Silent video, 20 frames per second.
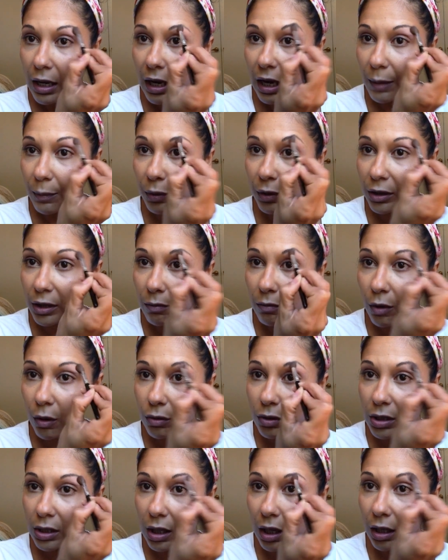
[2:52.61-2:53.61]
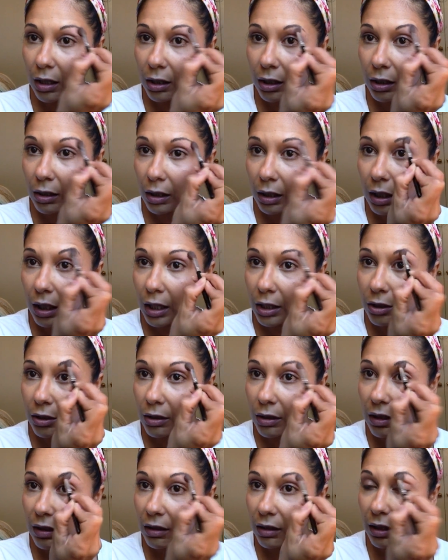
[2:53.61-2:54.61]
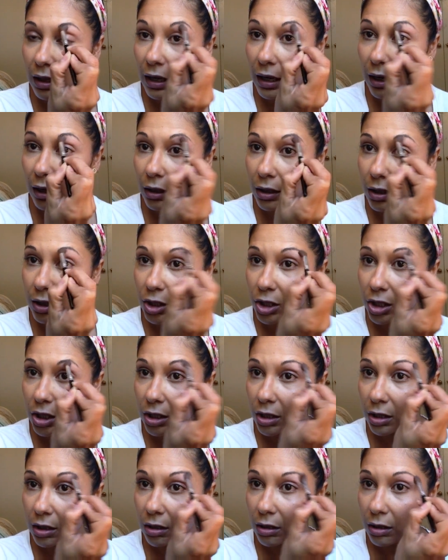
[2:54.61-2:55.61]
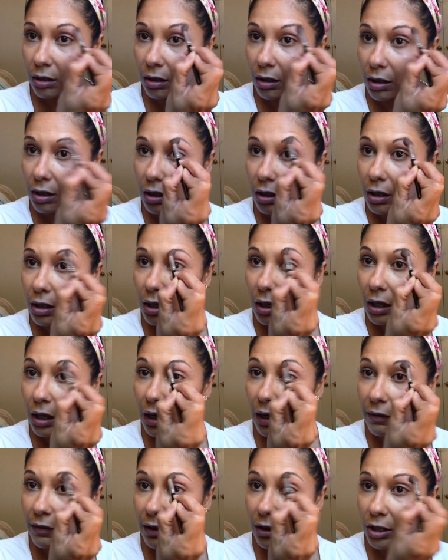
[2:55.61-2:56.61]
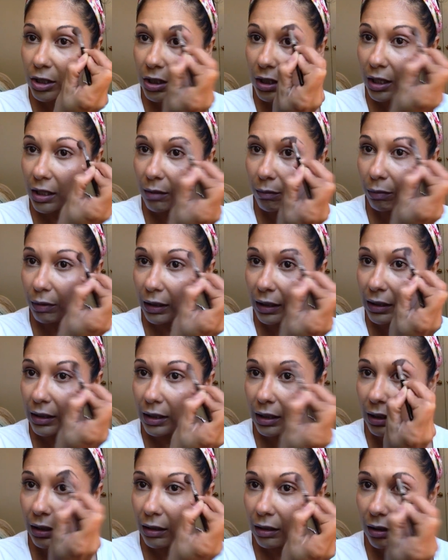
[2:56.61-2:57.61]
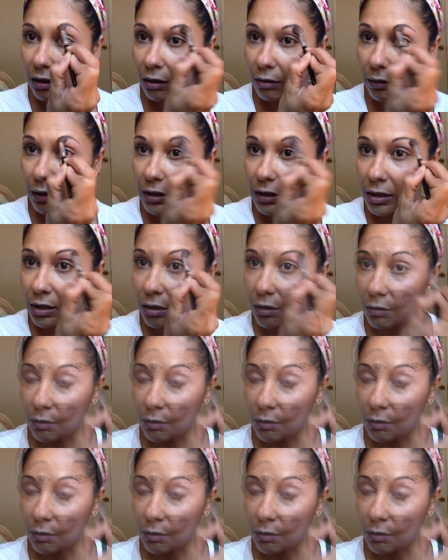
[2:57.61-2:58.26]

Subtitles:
I put the most color underneath the arch and then just kind of blend in the rest of the way.